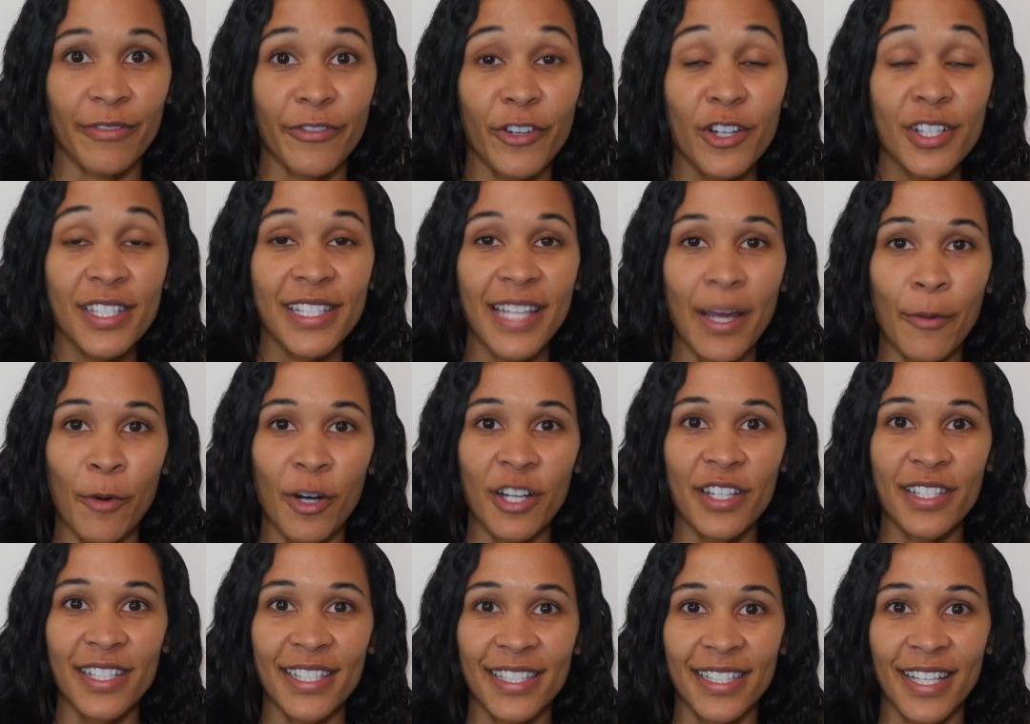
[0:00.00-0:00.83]
First, I
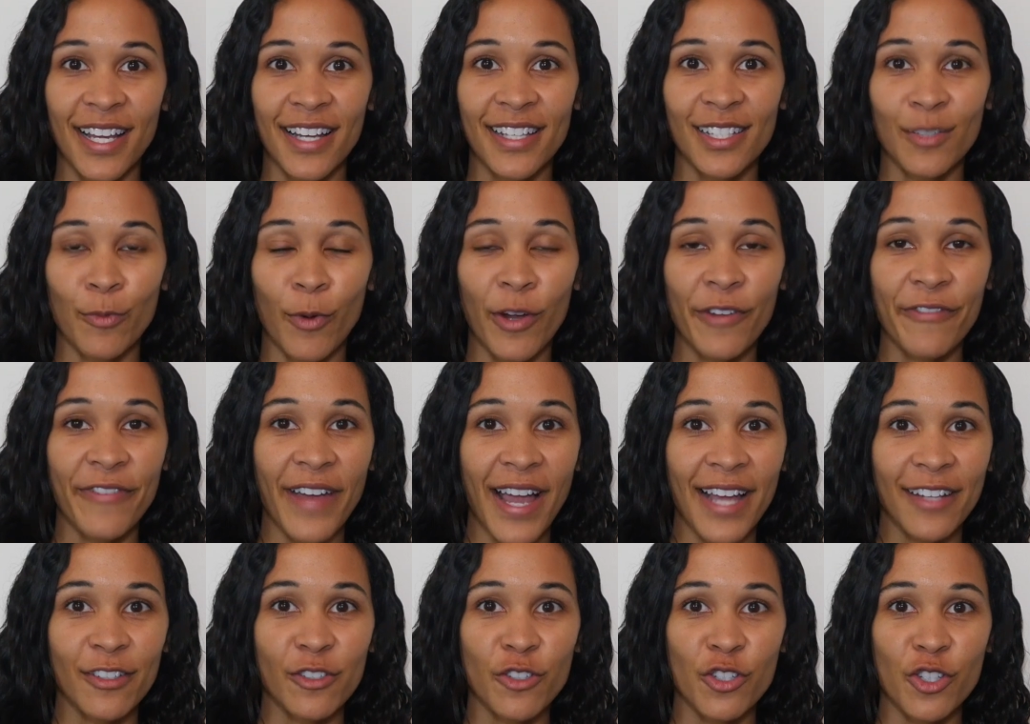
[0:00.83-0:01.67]
want to discuss what
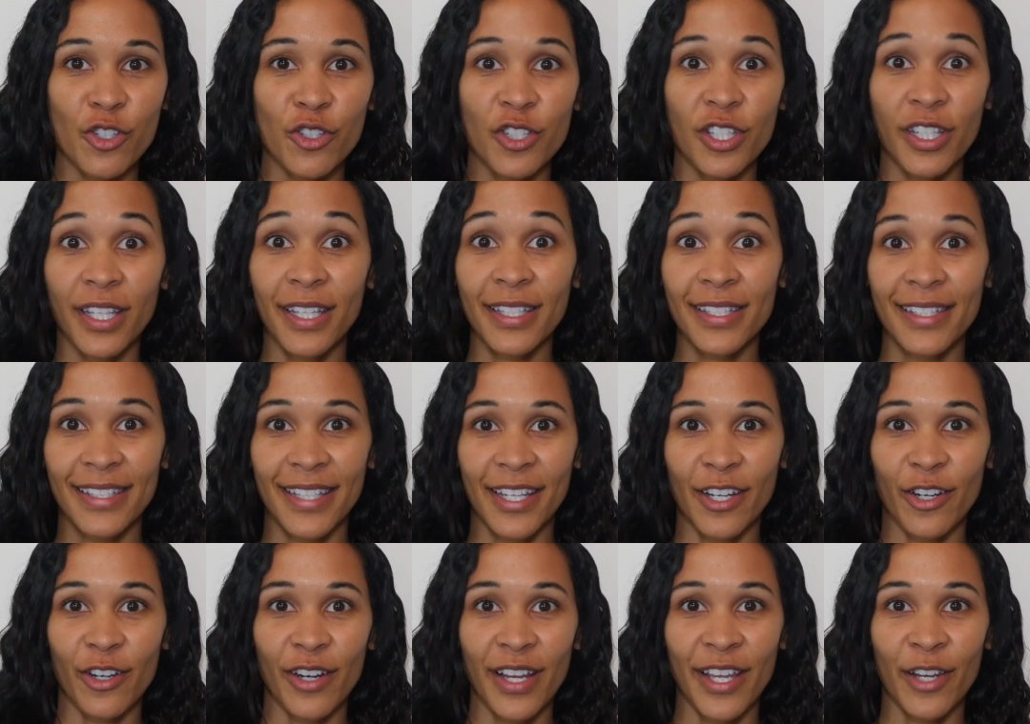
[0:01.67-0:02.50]
factors you should consider